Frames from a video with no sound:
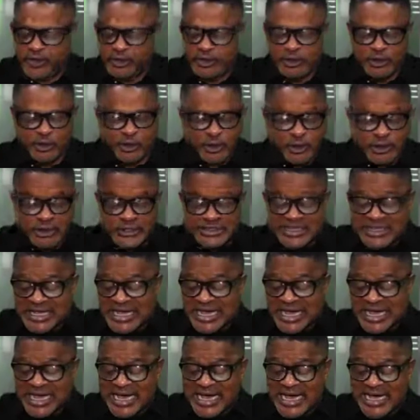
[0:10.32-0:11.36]
just
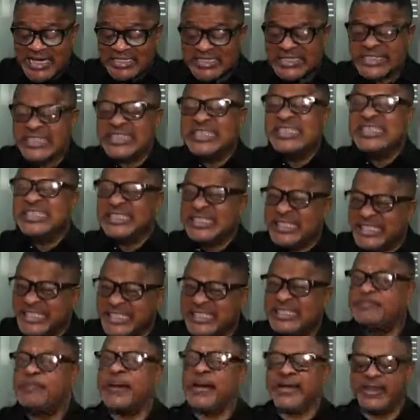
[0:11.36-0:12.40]
as it
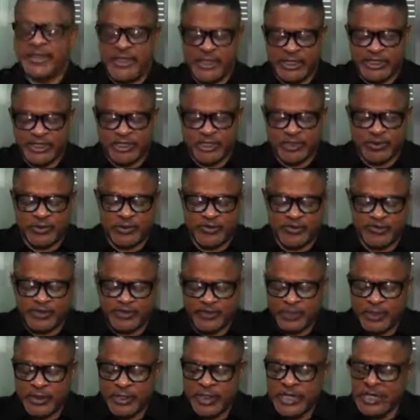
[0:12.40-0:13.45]
is by nature,
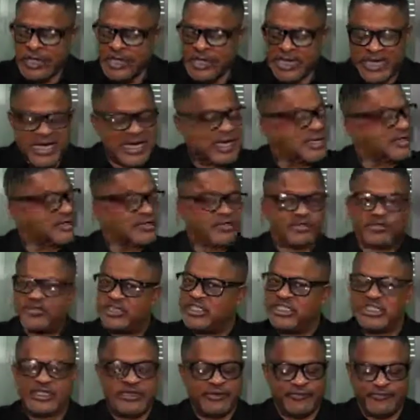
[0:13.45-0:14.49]
can't
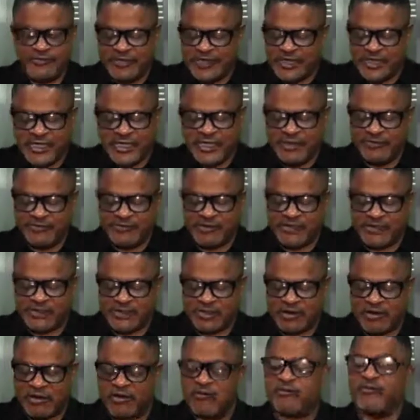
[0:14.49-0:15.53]
receive the
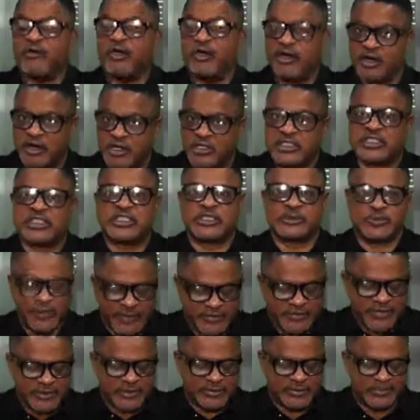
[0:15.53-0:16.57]
gifts of God's
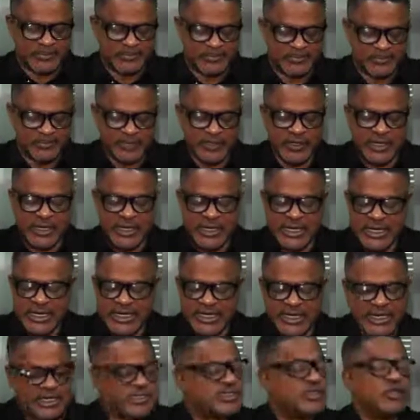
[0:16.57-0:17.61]
Spirit.
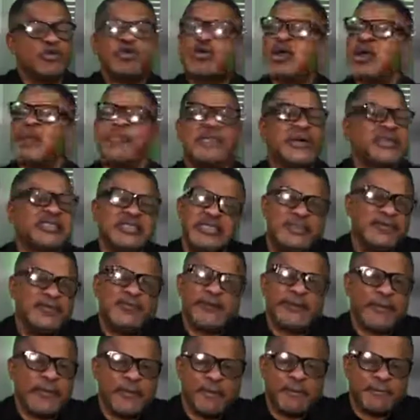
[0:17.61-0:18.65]
There is no capacity
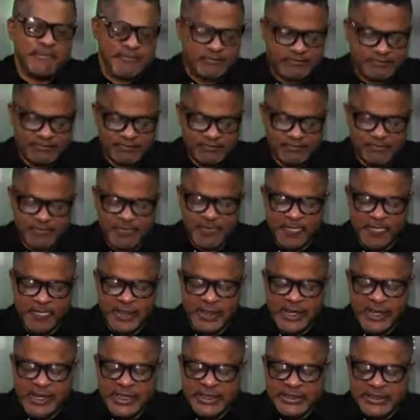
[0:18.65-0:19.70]
for them.
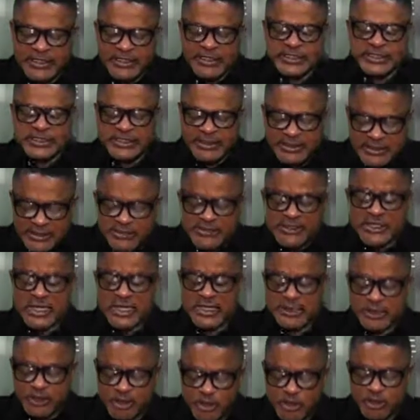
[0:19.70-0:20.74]
This seems
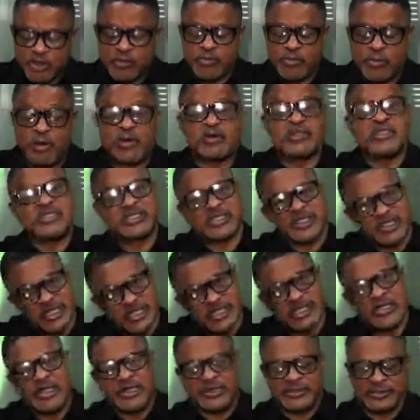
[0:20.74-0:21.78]
like so much
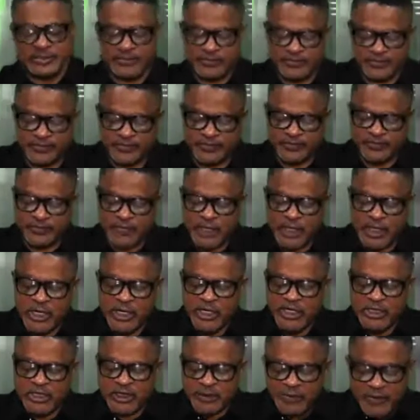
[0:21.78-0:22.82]
silliness.
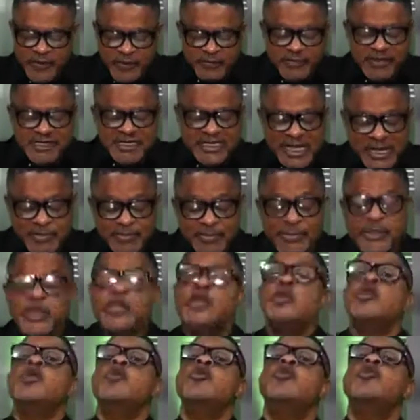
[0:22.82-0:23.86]
Spirit can be
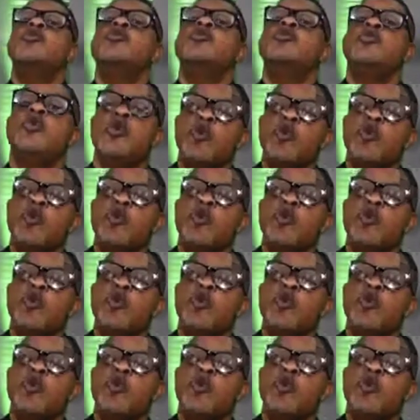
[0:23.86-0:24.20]
known